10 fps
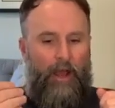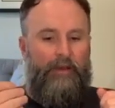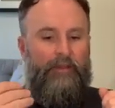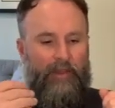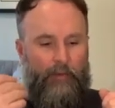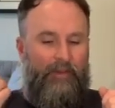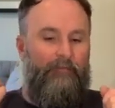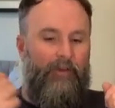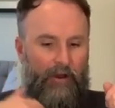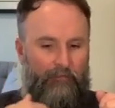to them and
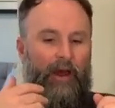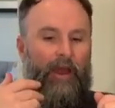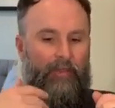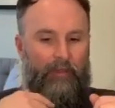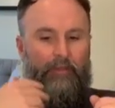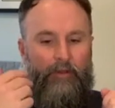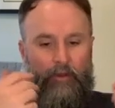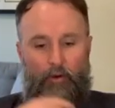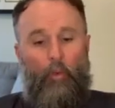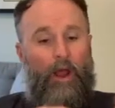verified their, your
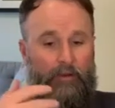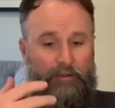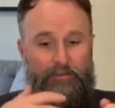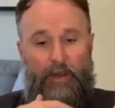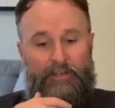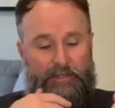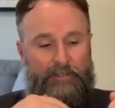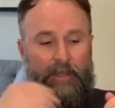wire instructions,